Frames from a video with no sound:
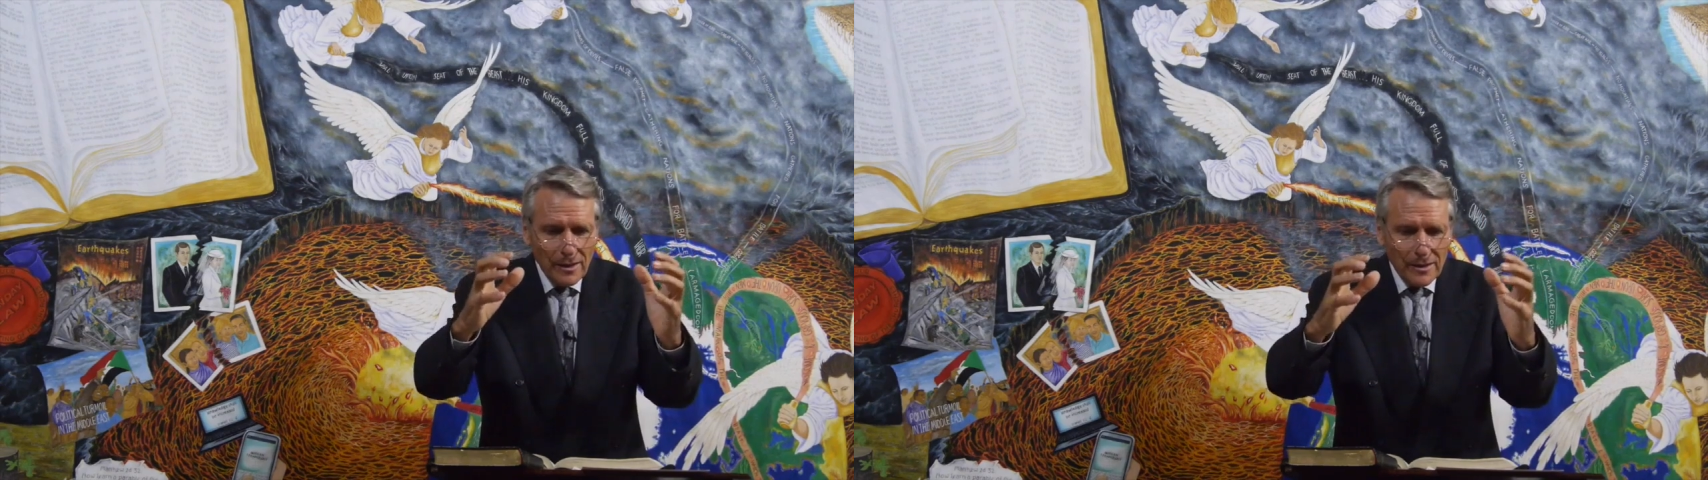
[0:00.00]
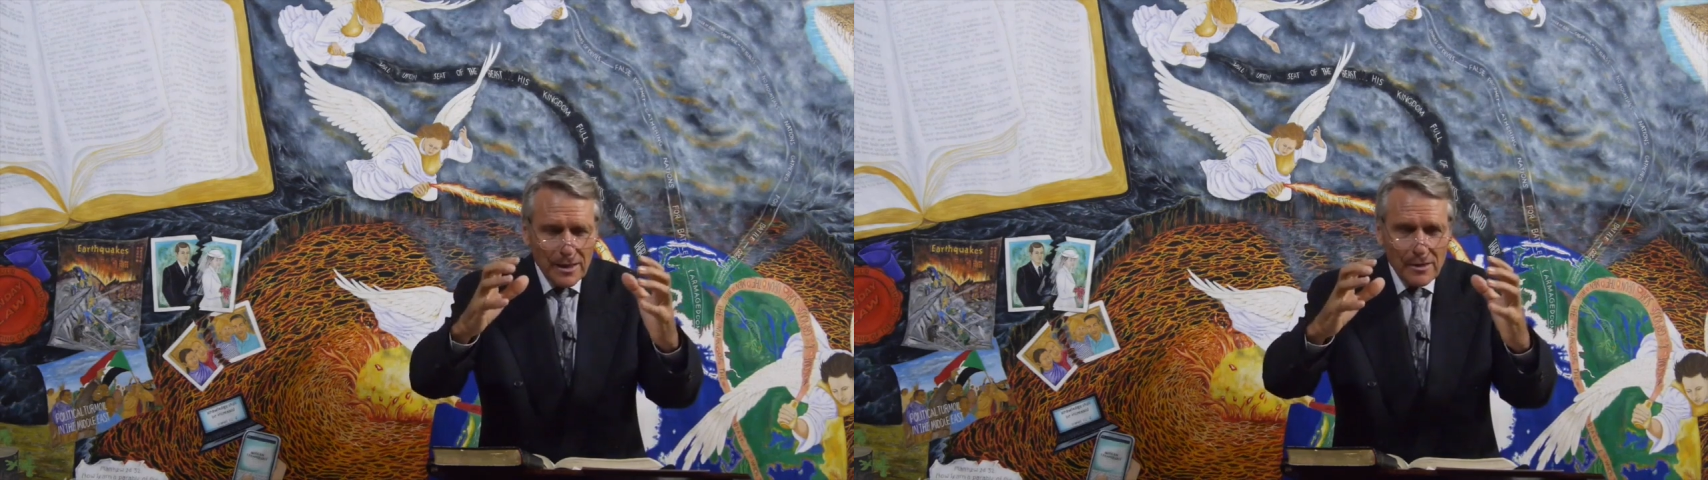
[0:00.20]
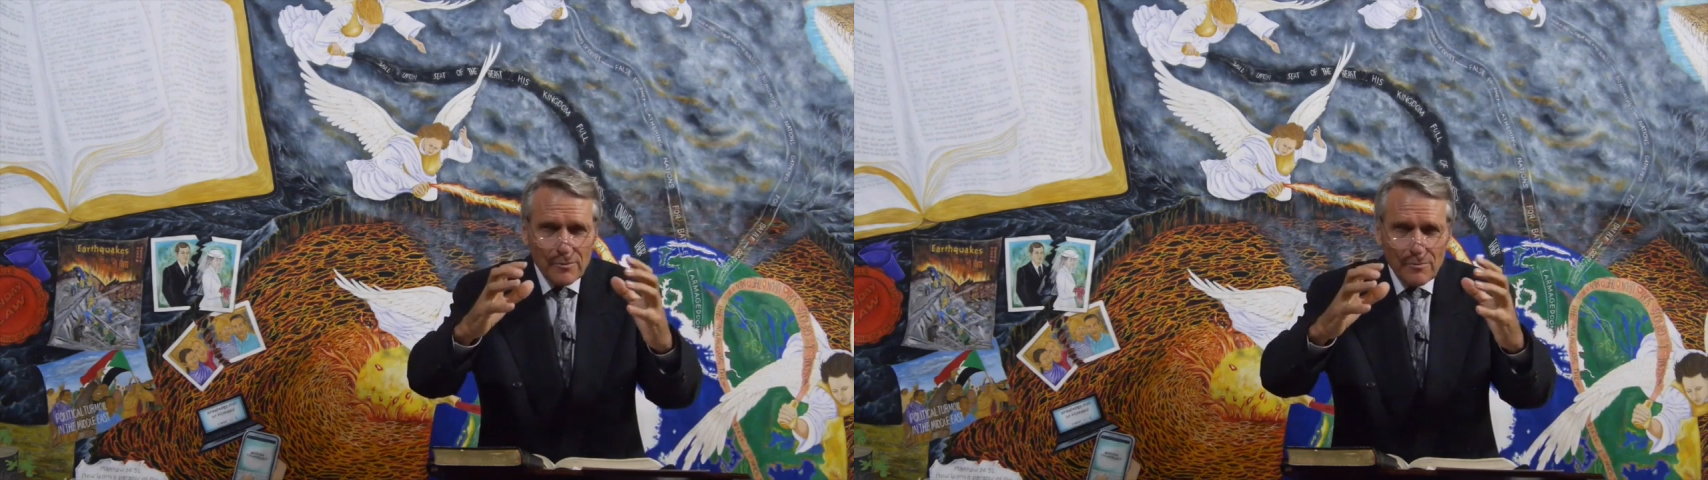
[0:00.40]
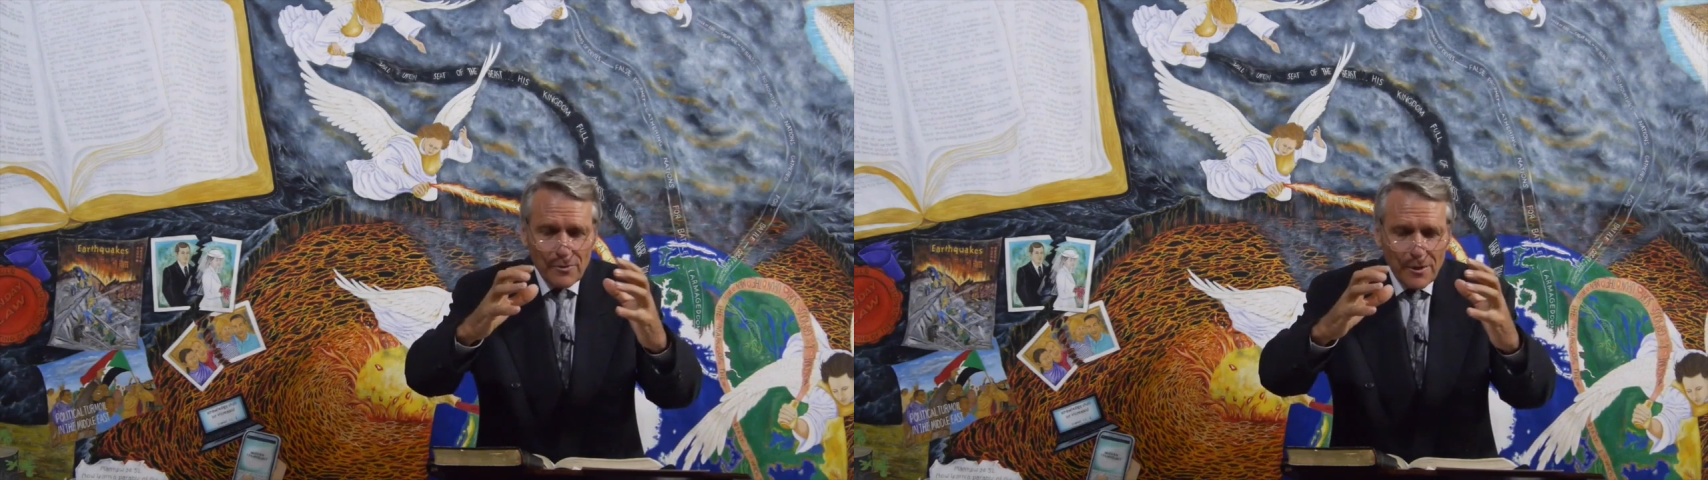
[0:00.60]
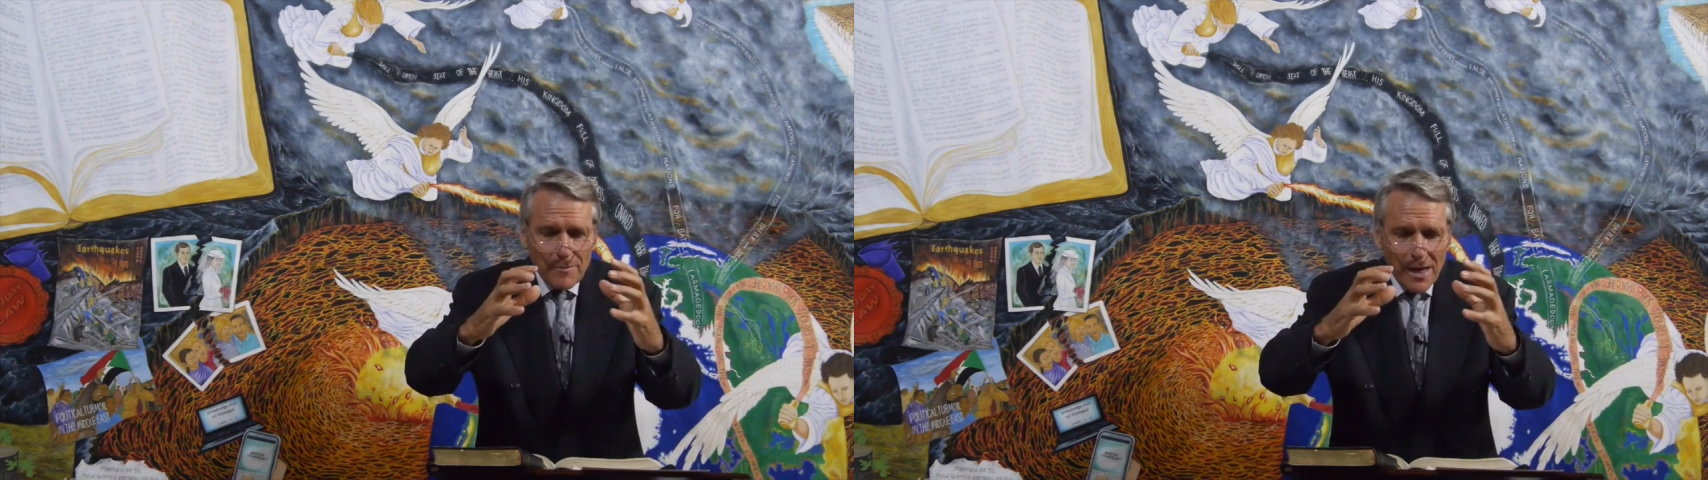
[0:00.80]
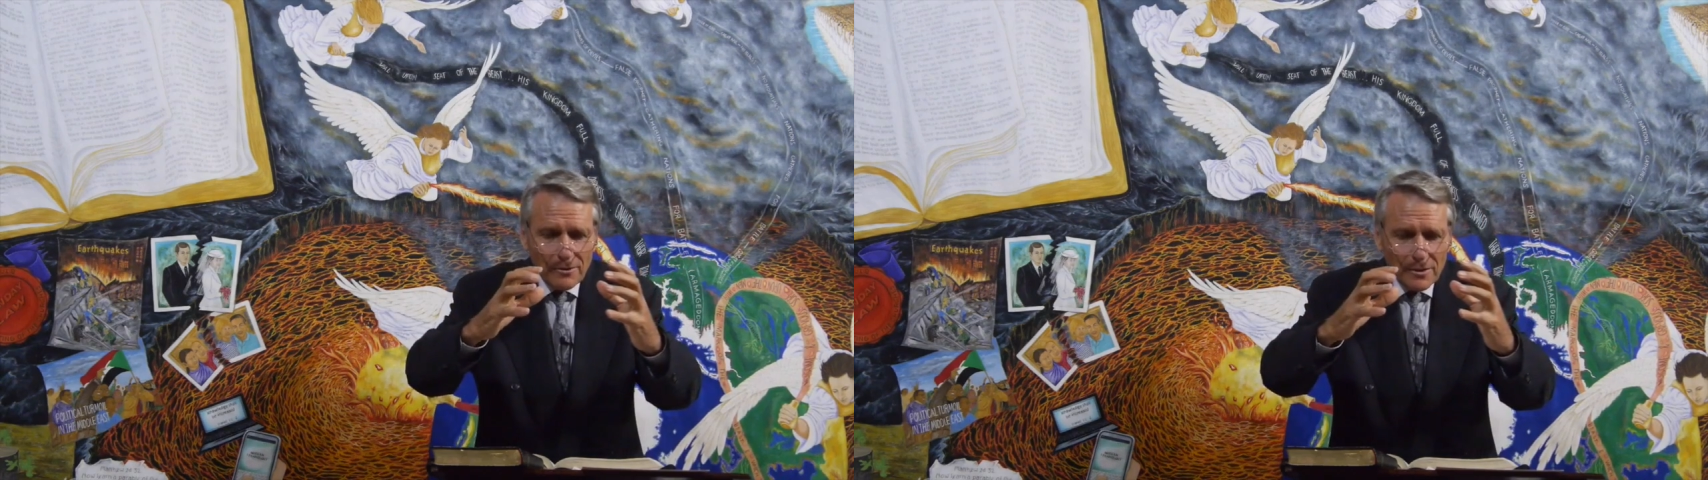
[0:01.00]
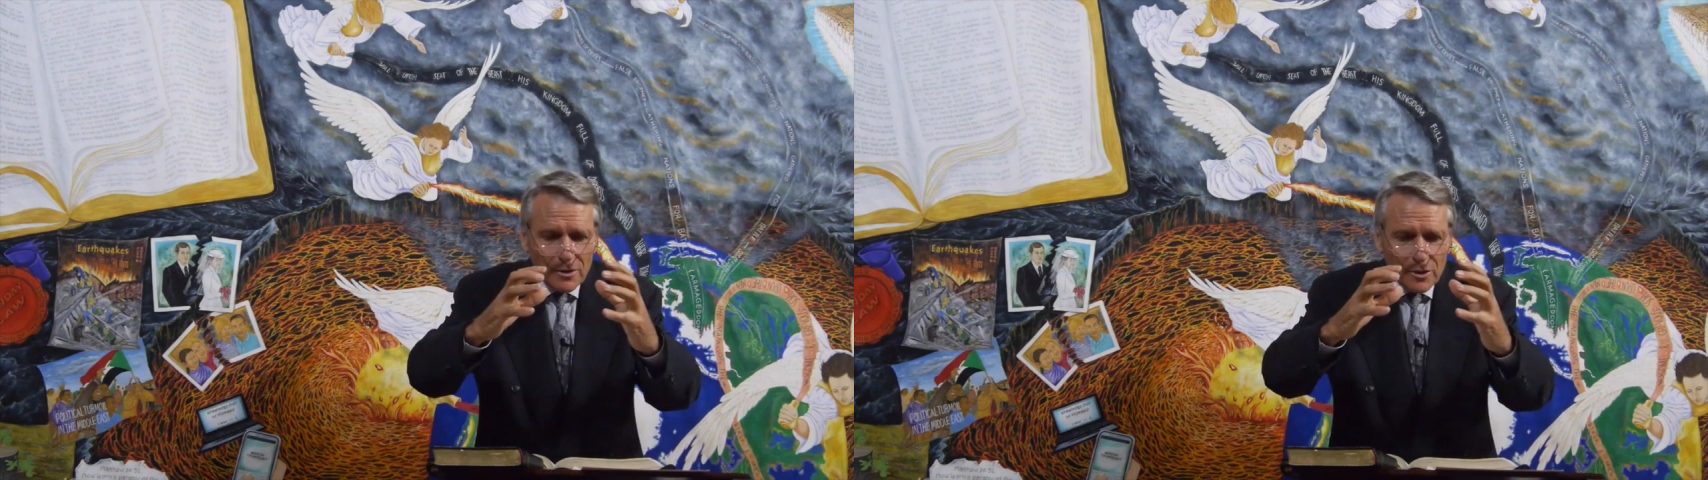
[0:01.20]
the mountain